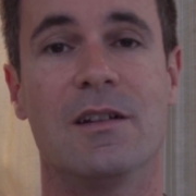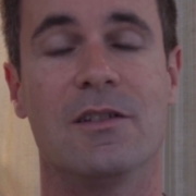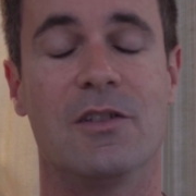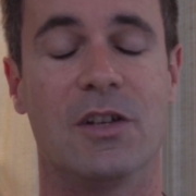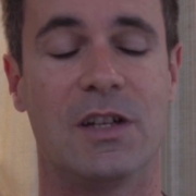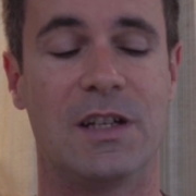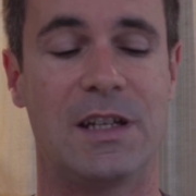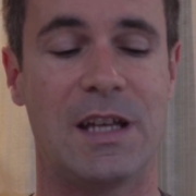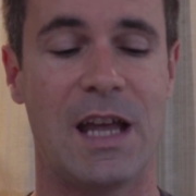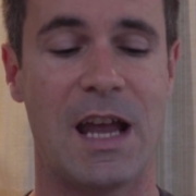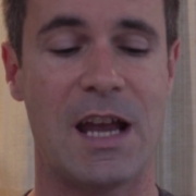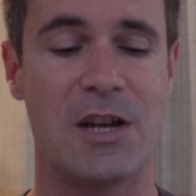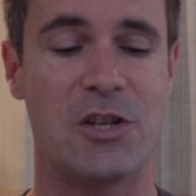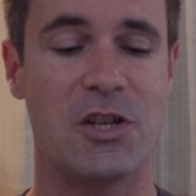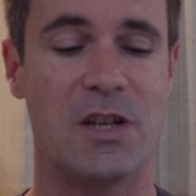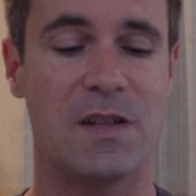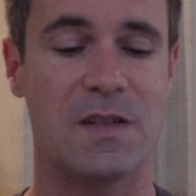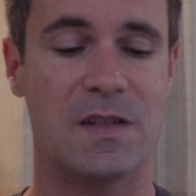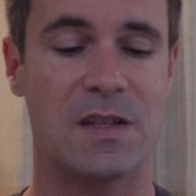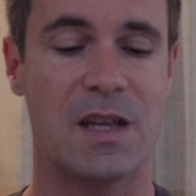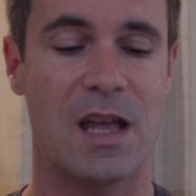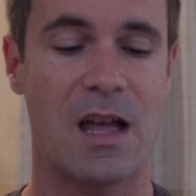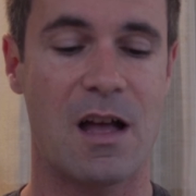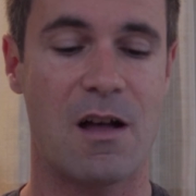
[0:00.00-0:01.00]
The cage
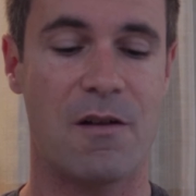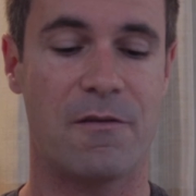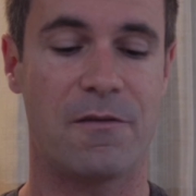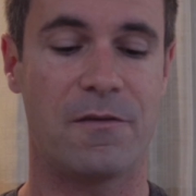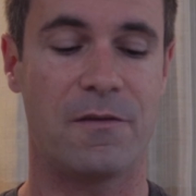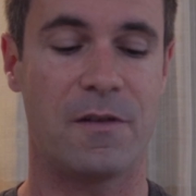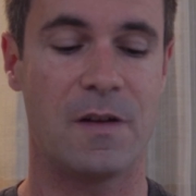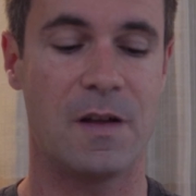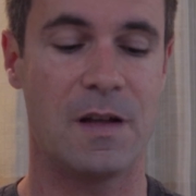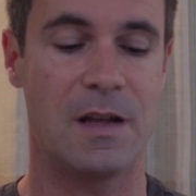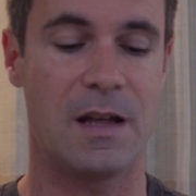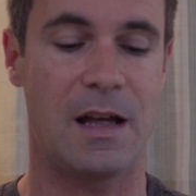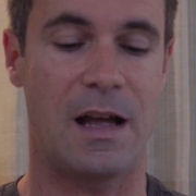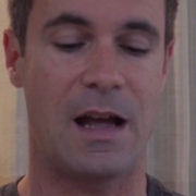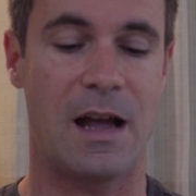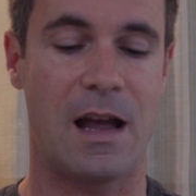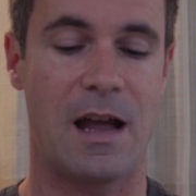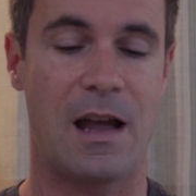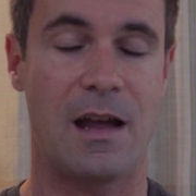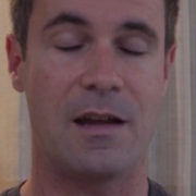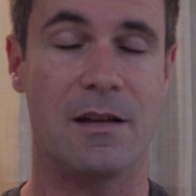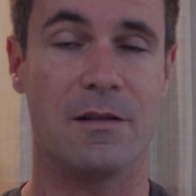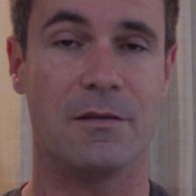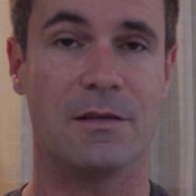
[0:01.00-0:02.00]
itself,
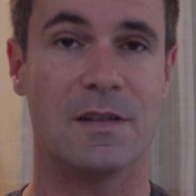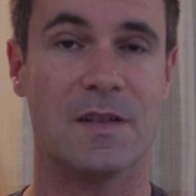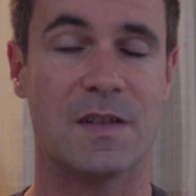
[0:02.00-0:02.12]
I